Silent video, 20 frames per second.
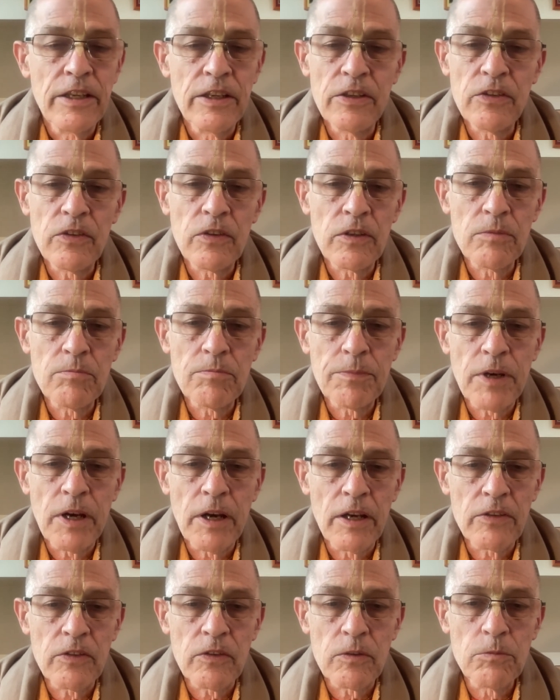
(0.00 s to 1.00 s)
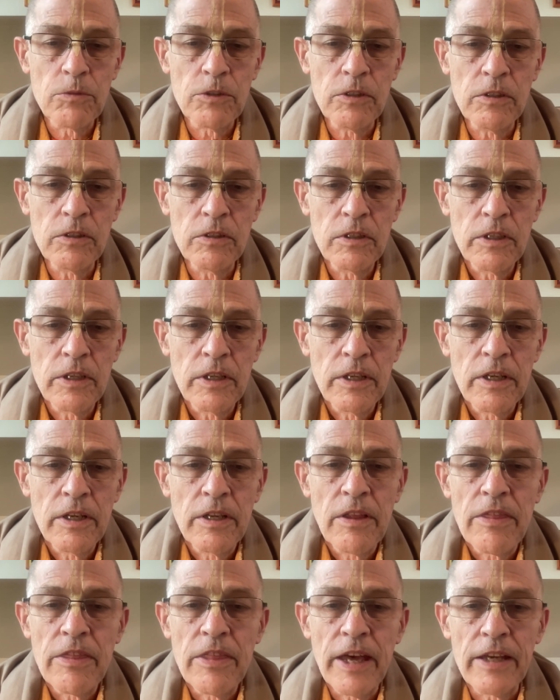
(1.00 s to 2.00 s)
Is it possible
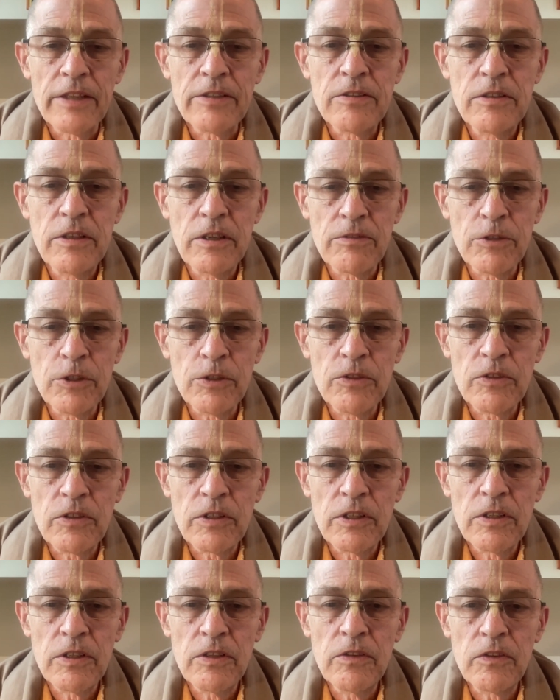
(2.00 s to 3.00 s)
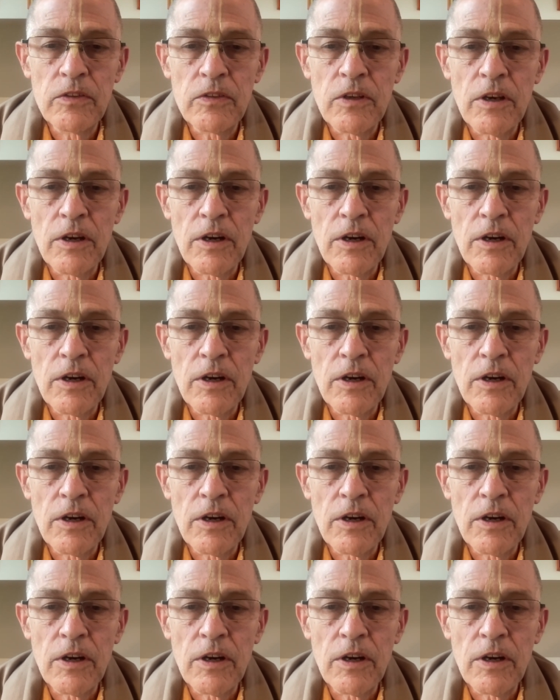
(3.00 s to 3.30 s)
that devotees